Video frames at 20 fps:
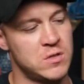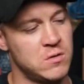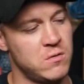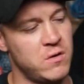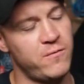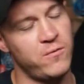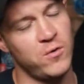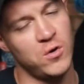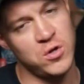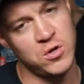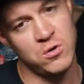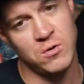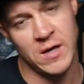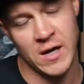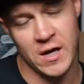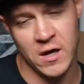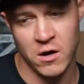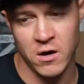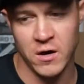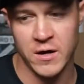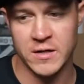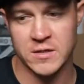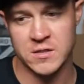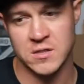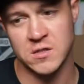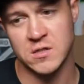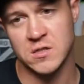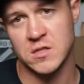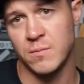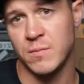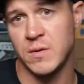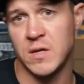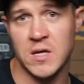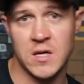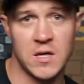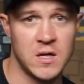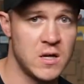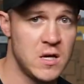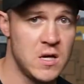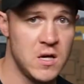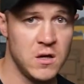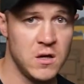So if you're a UK artist and somebody in